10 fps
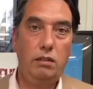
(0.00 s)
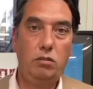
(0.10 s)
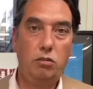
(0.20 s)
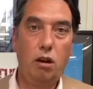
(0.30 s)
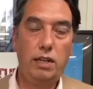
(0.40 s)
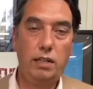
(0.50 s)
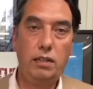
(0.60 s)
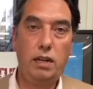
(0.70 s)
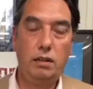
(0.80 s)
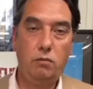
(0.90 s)
try
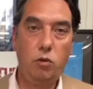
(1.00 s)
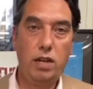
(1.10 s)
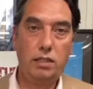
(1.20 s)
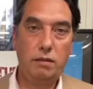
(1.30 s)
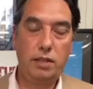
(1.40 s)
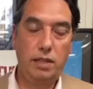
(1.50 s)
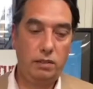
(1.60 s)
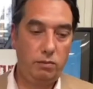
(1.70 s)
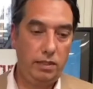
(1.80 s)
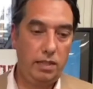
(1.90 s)
and wear something,
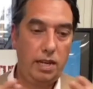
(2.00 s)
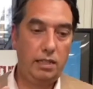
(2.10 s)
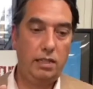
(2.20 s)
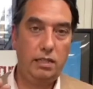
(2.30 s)
as we said,